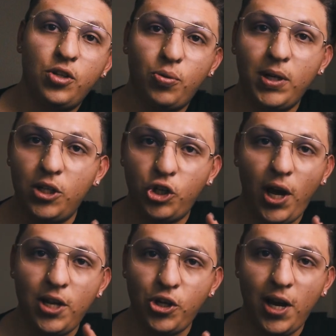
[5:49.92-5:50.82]
So we're going to
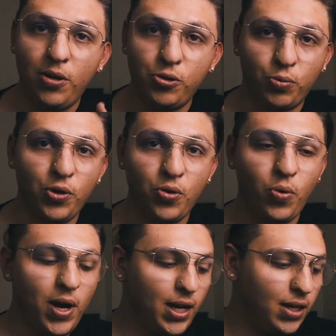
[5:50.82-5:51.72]
change angles real
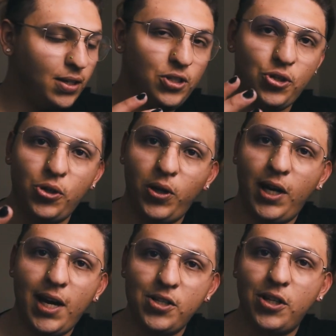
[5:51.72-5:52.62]
quick, just so you
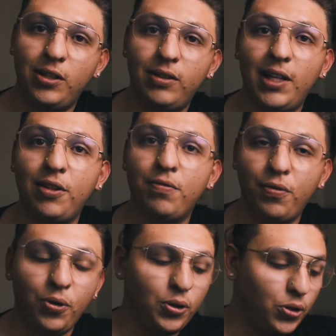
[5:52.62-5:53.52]
guys can get the
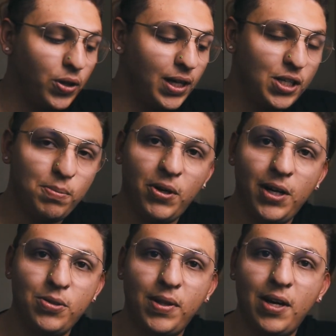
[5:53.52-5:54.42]
full learning
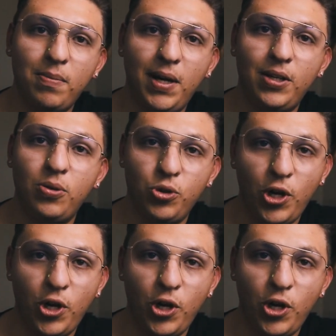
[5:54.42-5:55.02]
experience without it being too